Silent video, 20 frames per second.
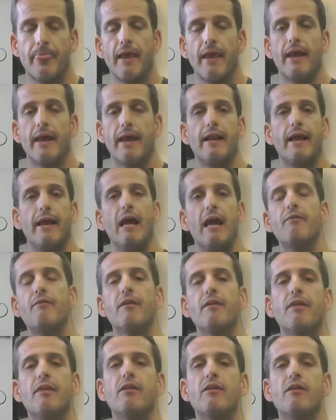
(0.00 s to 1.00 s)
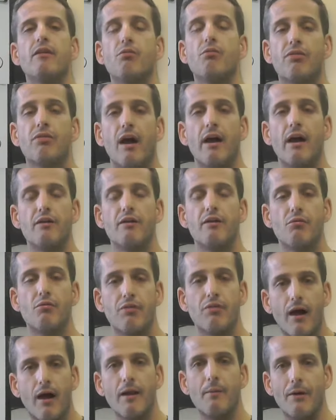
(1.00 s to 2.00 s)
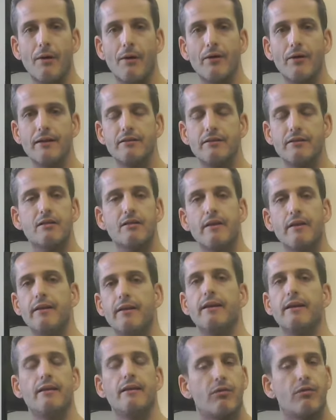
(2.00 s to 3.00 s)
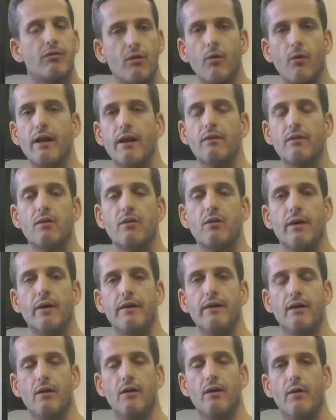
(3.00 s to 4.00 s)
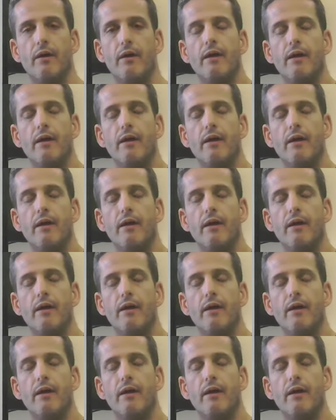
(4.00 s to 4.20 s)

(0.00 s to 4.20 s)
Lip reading: And everything you thought about insulin, throw it out the window.